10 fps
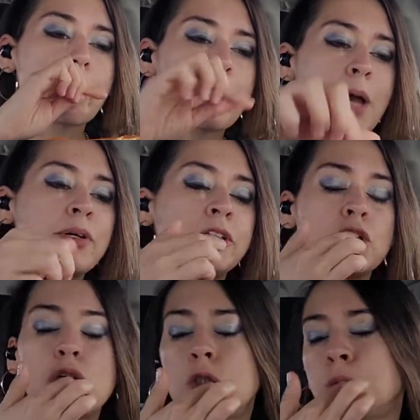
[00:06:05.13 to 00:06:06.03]
I'm a
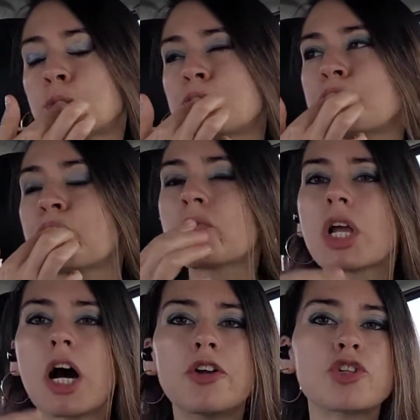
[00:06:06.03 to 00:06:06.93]
little
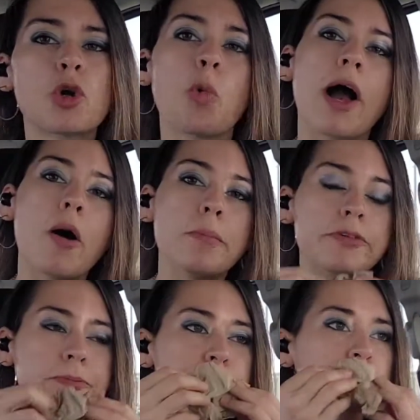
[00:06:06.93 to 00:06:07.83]

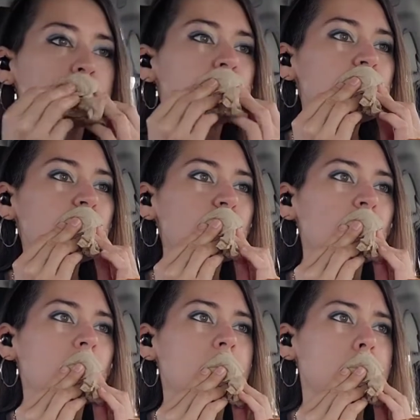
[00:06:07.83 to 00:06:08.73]
underwhelmed
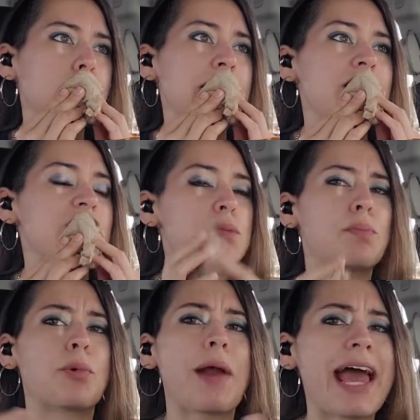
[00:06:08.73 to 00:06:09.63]
by this
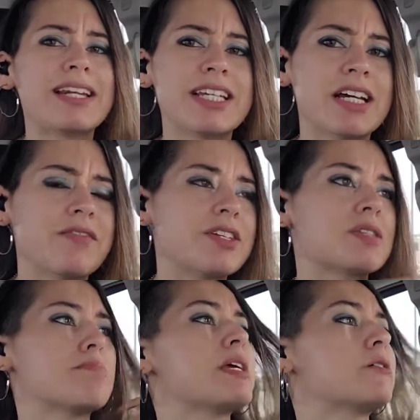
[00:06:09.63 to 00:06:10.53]
branding of
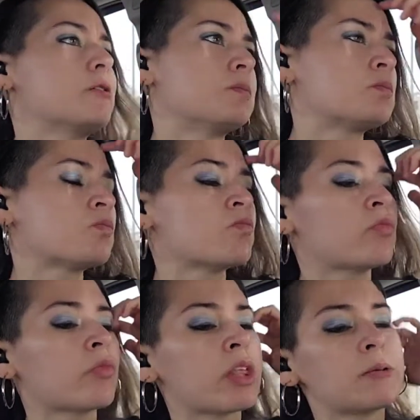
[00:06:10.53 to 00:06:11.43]
this meal.
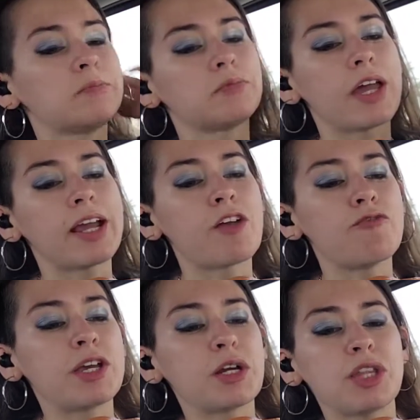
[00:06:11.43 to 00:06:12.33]
Like I
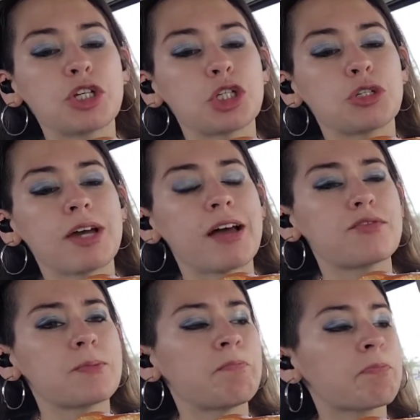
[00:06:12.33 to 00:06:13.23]
figured they should have
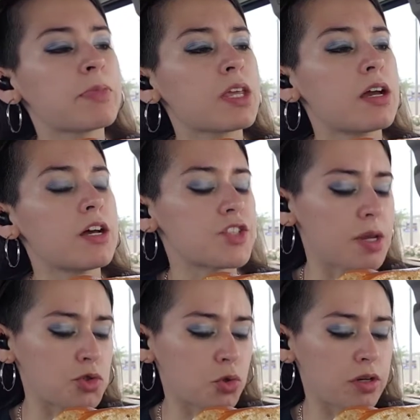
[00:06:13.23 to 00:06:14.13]

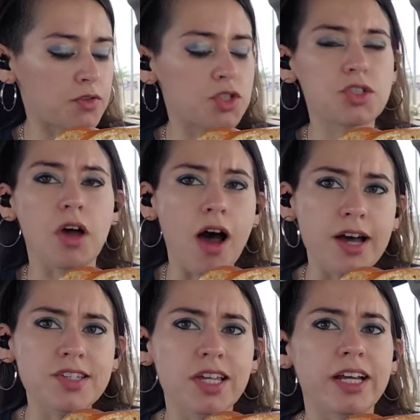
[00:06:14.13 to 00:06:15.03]
some sort of
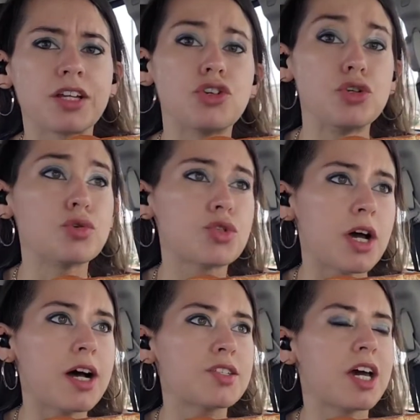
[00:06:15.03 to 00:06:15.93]
sauce, like a new
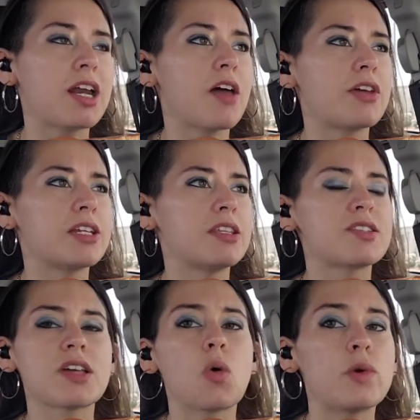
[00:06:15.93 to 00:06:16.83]
sauce, kind of how they did the
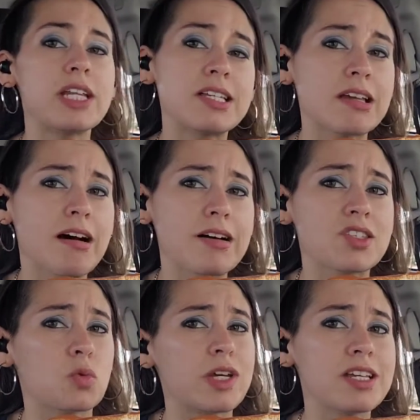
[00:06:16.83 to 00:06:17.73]
Saweetie
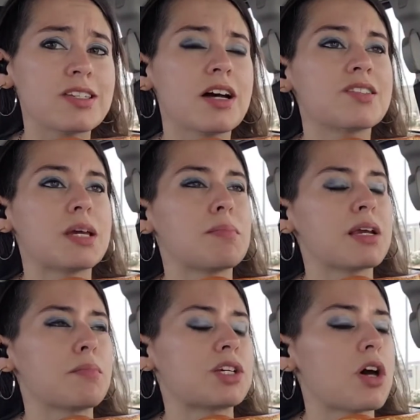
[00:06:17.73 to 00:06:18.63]
sauce
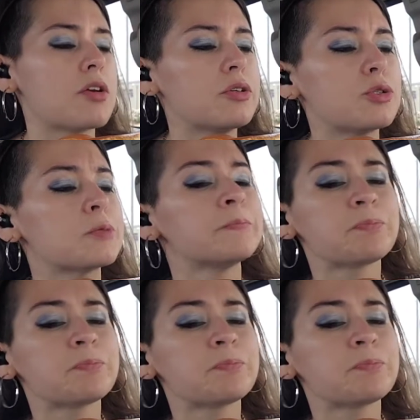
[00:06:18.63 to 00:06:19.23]
at McDonald's,